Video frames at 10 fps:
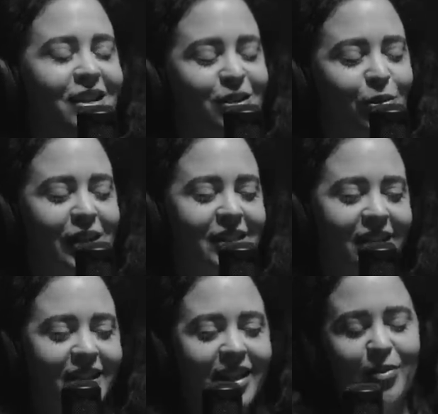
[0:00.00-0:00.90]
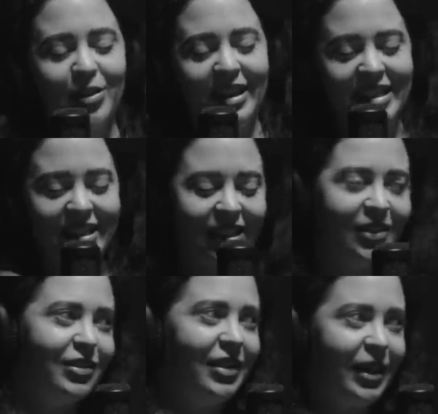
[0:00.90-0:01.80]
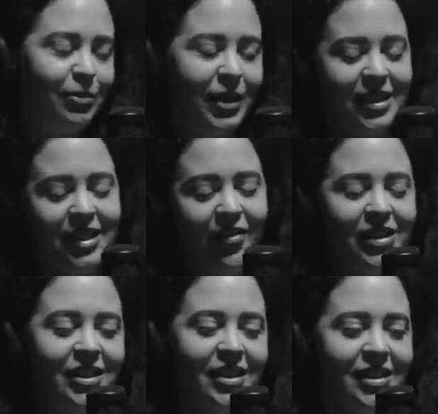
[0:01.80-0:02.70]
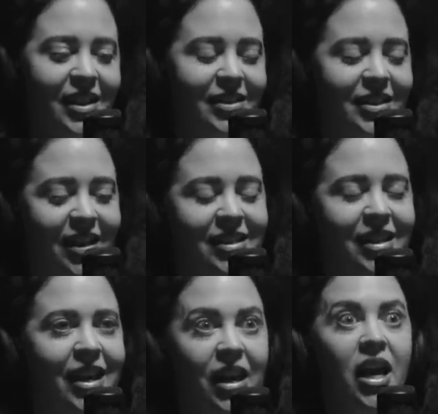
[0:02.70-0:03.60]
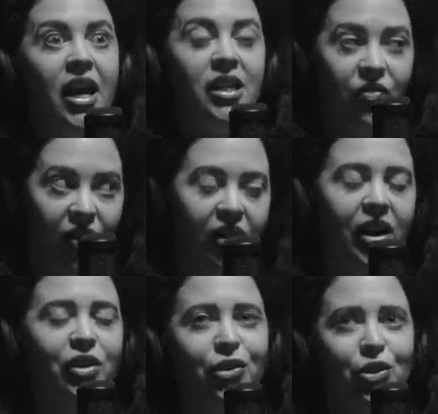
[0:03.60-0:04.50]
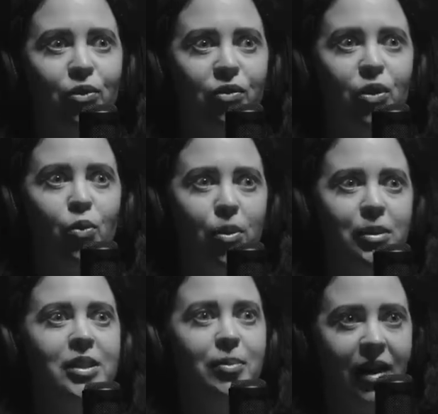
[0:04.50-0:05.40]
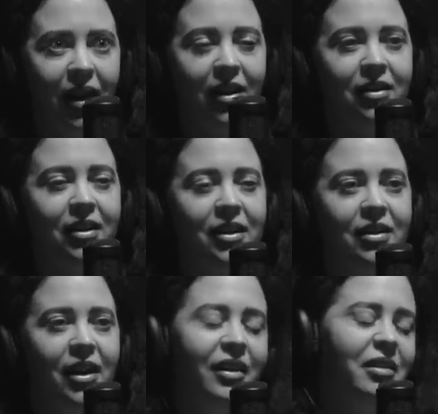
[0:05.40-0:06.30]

So we're sitting there in this little like place place having dinner downstairs. And again, it's very unusual for a woman to be out at night.